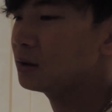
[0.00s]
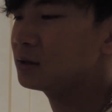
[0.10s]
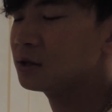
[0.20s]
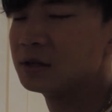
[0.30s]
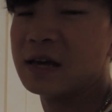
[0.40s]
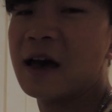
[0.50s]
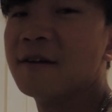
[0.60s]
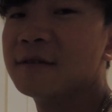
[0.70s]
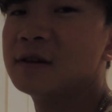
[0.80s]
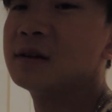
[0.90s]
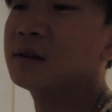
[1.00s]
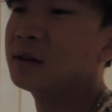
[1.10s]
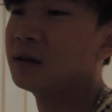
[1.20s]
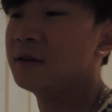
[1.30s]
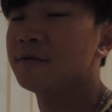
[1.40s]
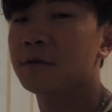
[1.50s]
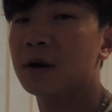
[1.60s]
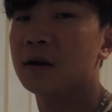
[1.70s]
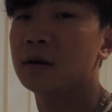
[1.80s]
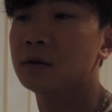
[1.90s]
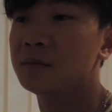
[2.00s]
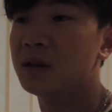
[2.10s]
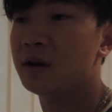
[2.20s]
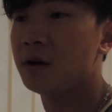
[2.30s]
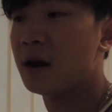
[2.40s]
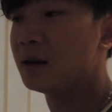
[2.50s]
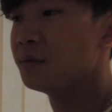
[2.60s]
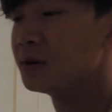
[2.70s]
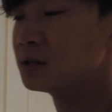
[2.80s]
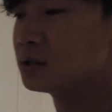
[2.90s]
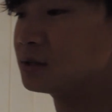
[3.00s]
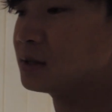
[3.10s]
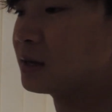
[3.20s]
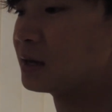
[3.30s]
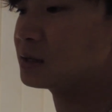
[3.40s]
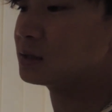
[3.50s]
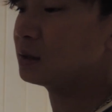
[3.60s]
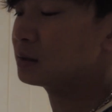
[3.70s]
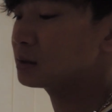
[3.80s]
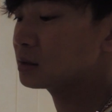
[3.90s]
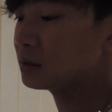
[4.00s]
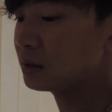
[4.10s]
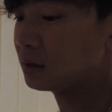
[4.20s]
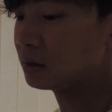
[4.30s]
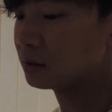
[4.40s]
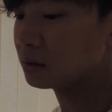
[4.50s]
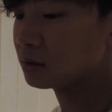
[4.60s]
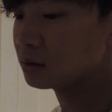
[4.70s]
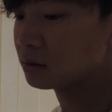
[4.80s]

it's good to have an infrared illuminator anyways, just in case it's in